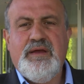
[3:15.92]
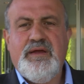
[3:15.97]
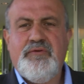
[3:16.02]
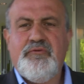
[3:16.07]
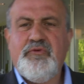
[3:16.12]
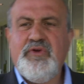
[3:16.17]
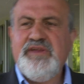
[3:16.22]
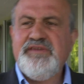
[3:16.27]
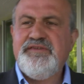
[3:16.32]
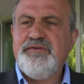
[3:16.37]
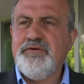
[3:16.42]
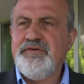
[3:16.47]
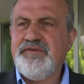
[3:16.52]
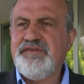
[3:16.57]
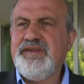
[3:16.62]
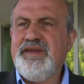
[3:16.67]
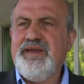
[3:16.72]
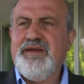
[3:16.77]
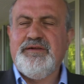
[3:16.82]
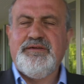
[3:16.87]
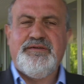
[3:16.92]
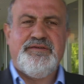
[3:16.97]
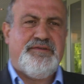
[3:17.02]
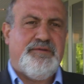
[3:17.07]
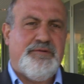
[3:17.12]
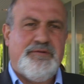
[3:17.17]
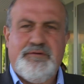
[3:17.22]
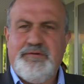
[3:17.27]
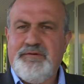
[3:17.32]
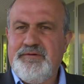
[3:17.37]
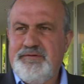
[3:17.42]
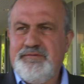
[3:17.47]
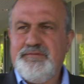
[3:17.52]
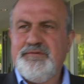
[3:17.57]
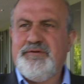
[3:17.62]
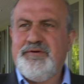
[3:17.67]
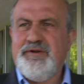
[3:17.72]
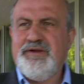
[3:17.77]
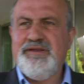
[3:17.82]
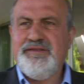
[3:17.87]
Raise your sales, or
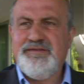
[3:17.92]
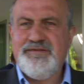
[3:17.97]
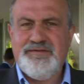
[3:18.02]
right,